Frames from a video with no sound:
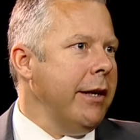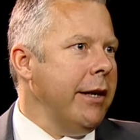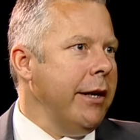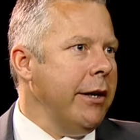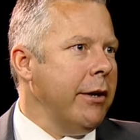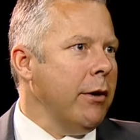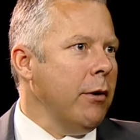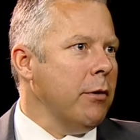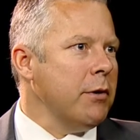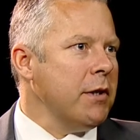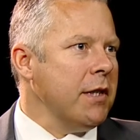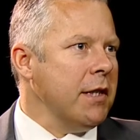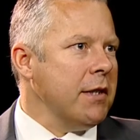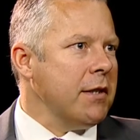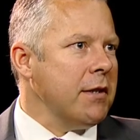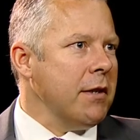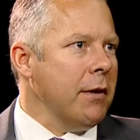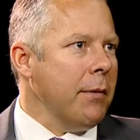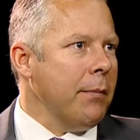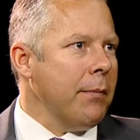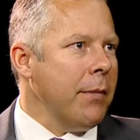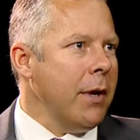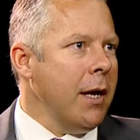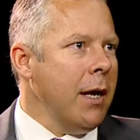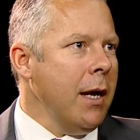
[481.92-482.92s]

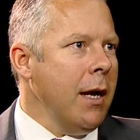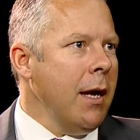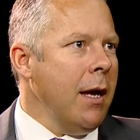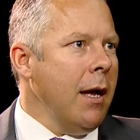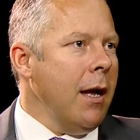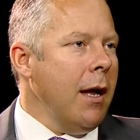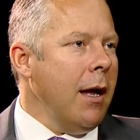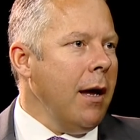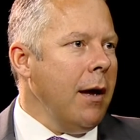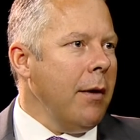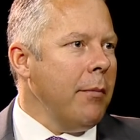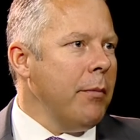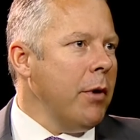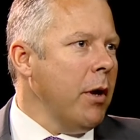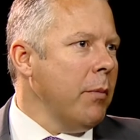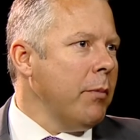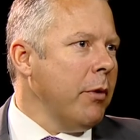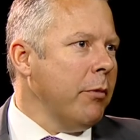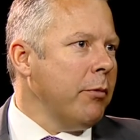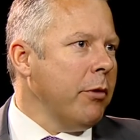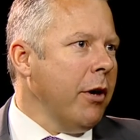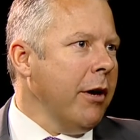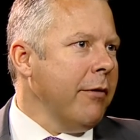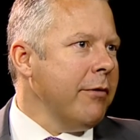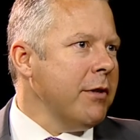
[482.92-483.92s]
ecosystem. But
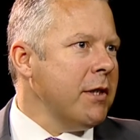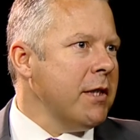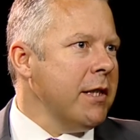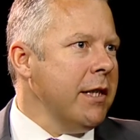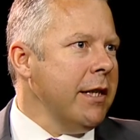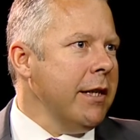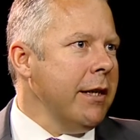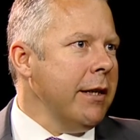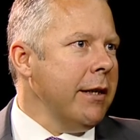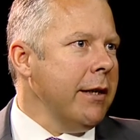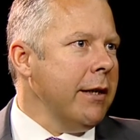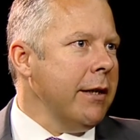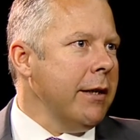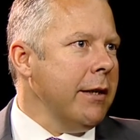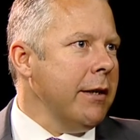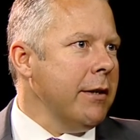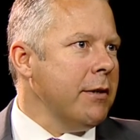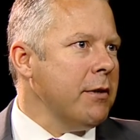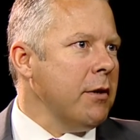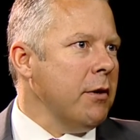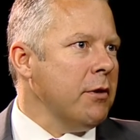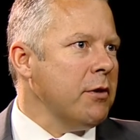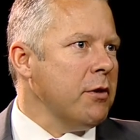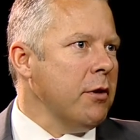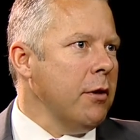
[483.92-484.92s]
privacy,
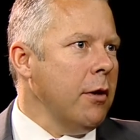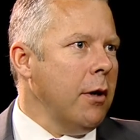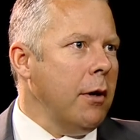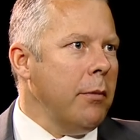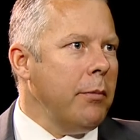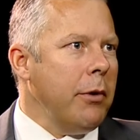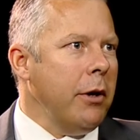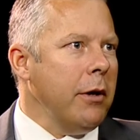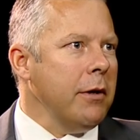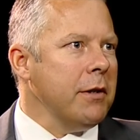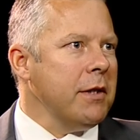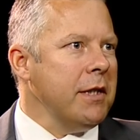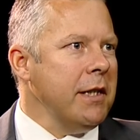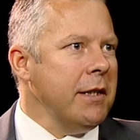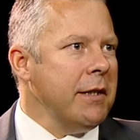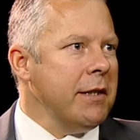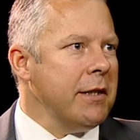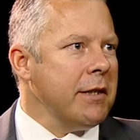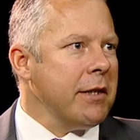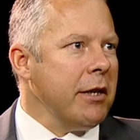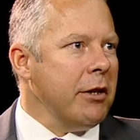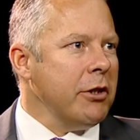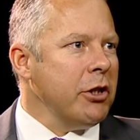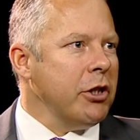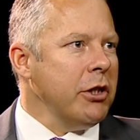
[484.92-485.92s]
it's also a policy
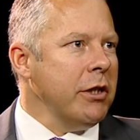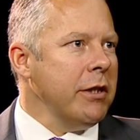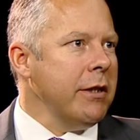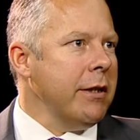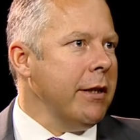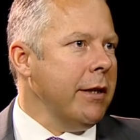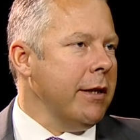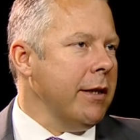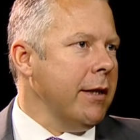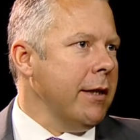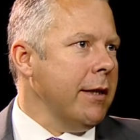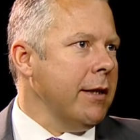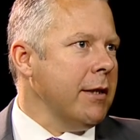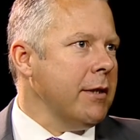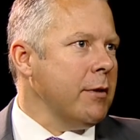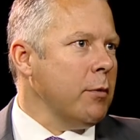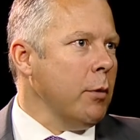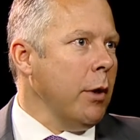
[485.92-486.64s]
discussion as